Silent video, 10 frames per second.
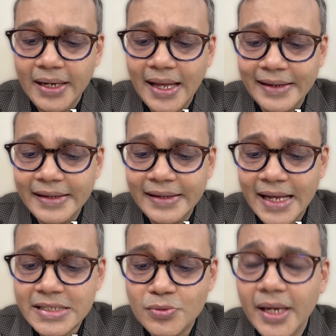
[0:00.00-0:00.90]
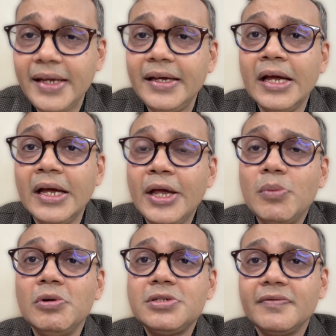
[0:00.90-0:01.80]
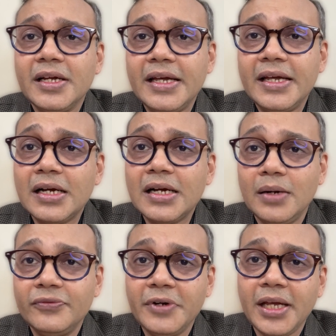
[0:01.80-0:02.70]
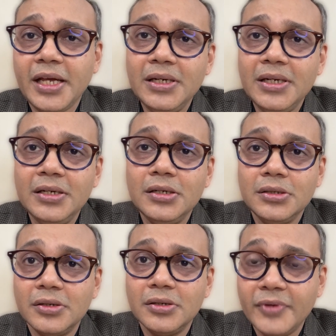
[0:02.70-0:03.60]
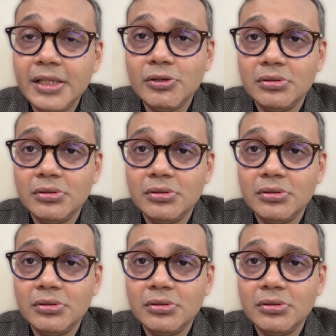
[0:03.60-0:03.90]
and that's very most of the kids are comfortable with